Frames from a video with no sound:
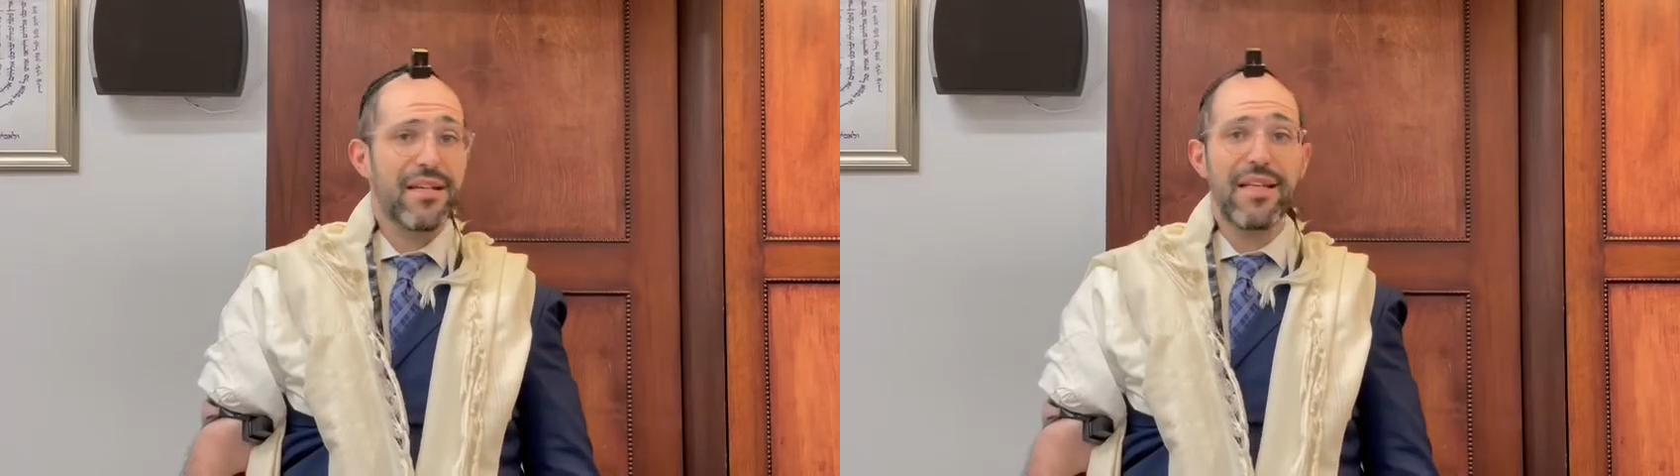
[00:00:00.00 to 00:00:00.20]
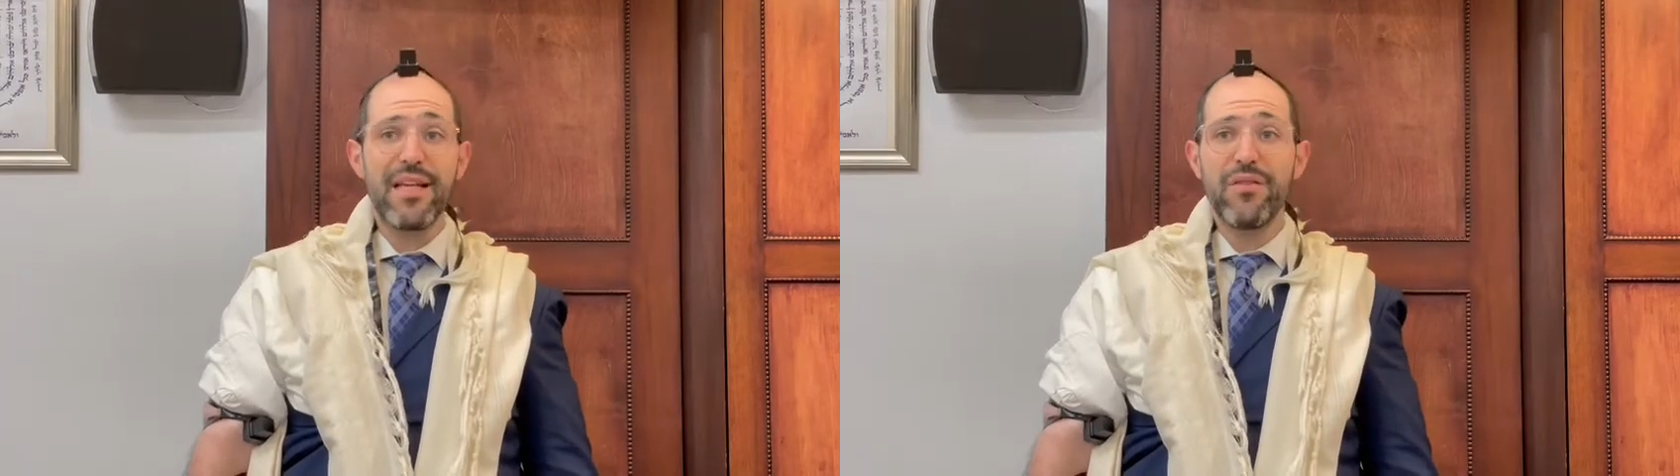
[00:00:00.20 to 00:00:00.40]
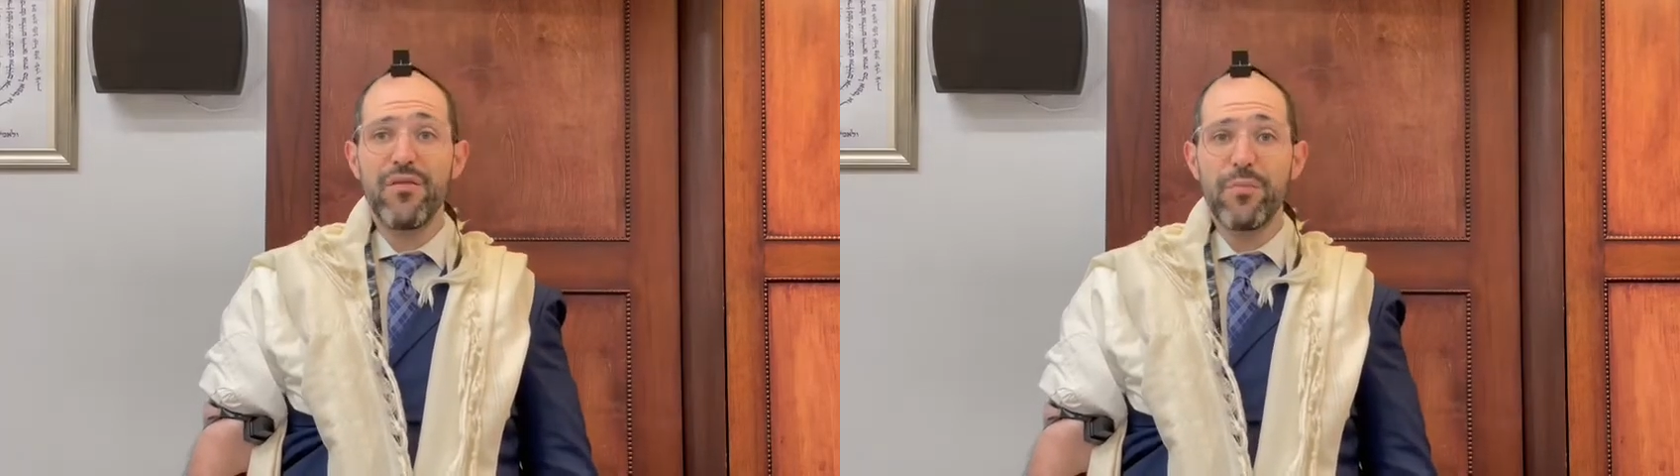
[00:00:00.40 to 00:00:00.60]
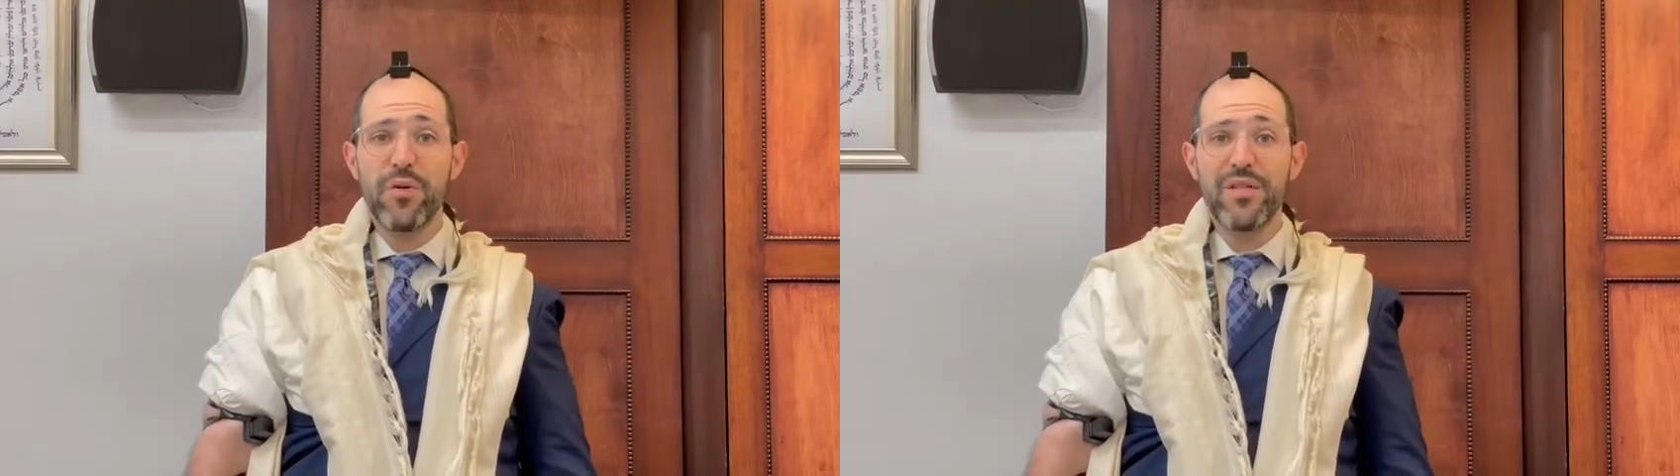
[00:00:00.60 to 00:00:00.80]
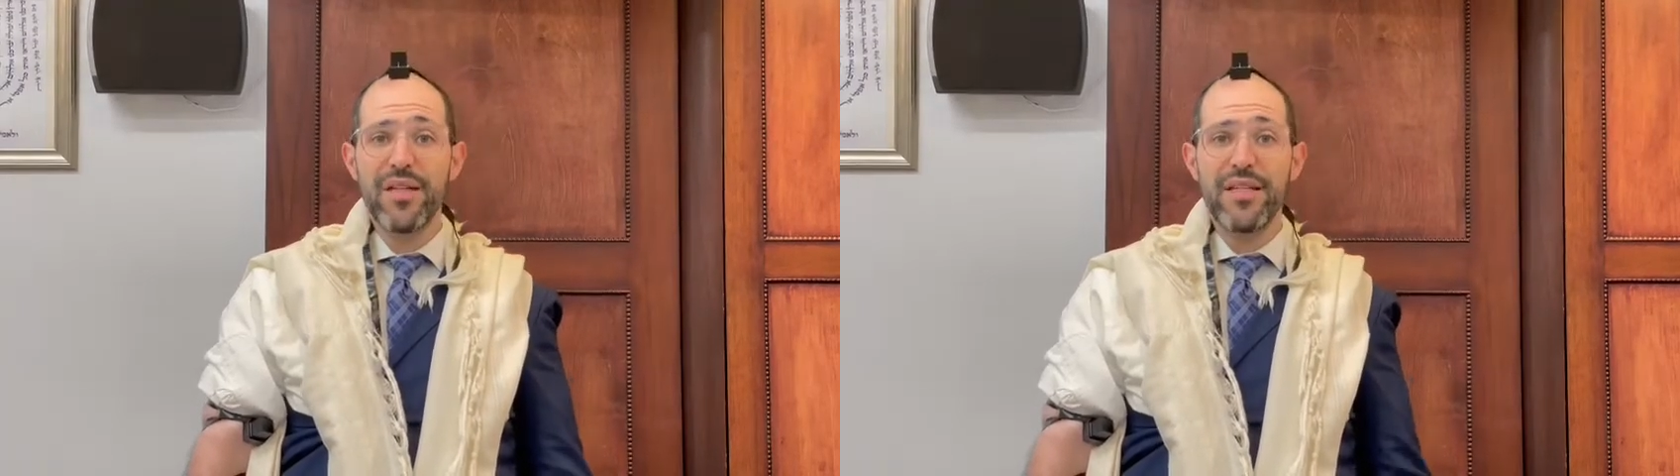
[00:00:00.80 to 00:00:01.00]
that even if a
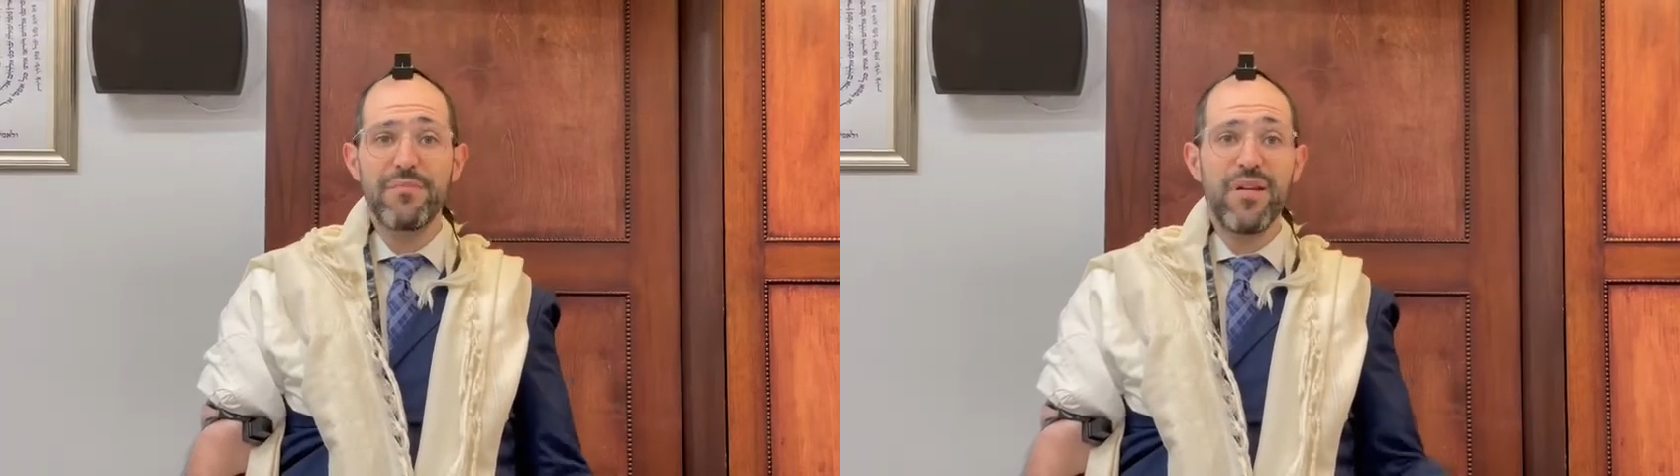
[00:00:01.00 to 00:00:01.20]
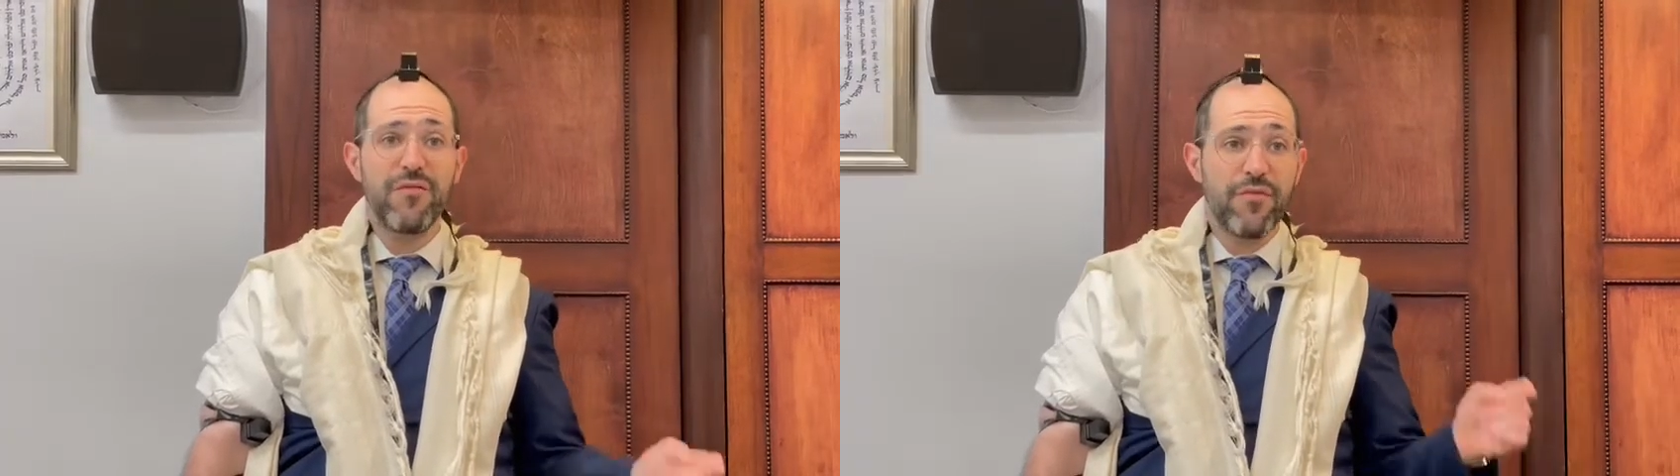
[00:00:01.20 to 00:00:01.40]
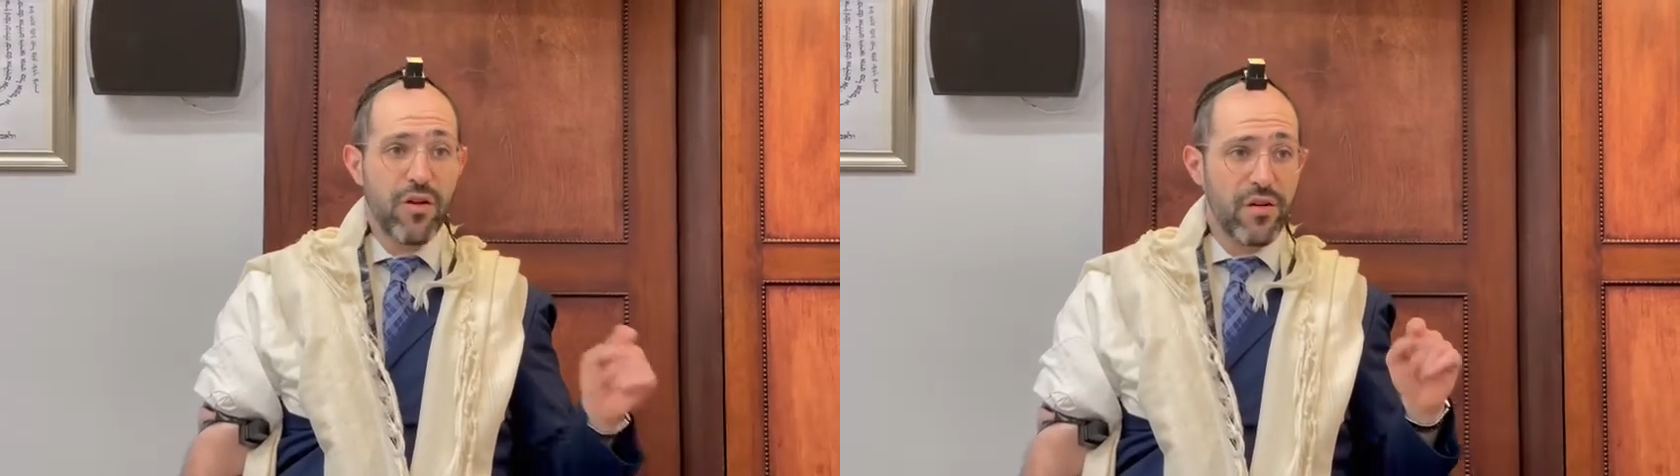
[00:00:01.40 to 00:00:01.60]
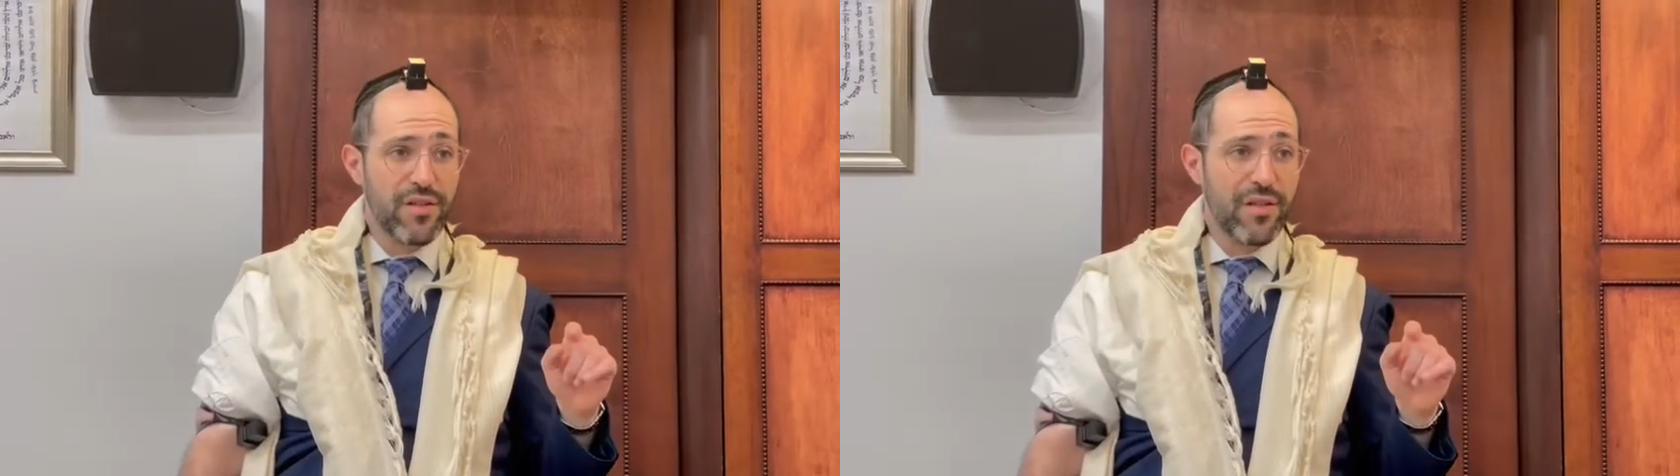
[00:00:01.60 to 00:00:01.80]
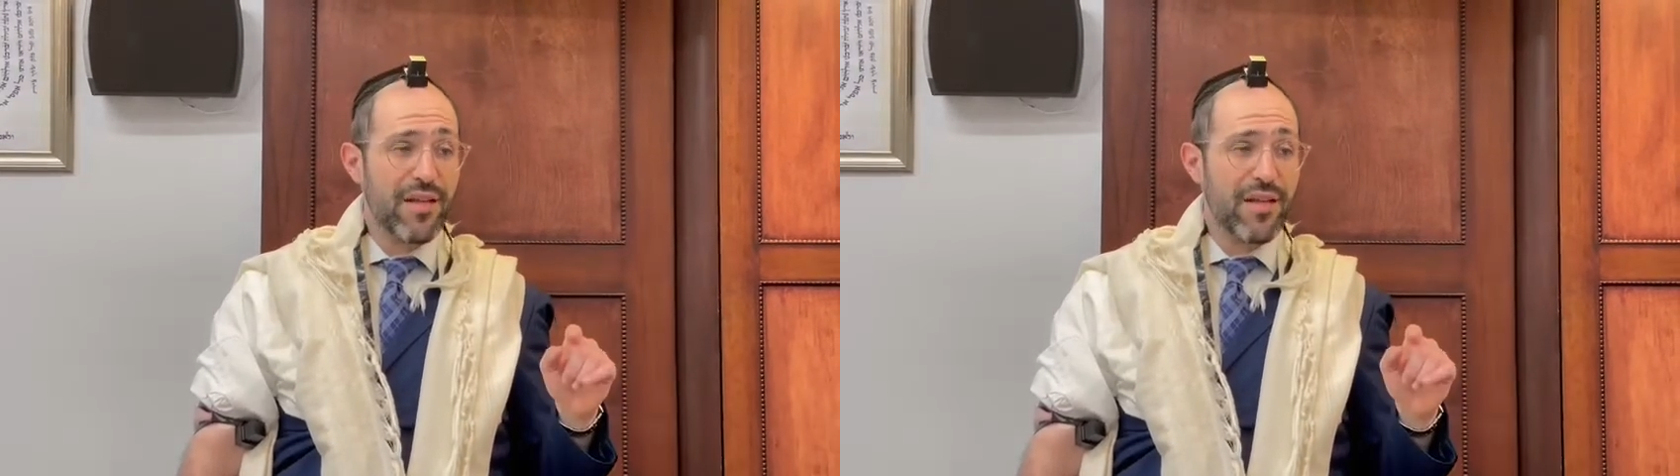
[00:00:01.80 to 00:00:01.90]
person eats meat first,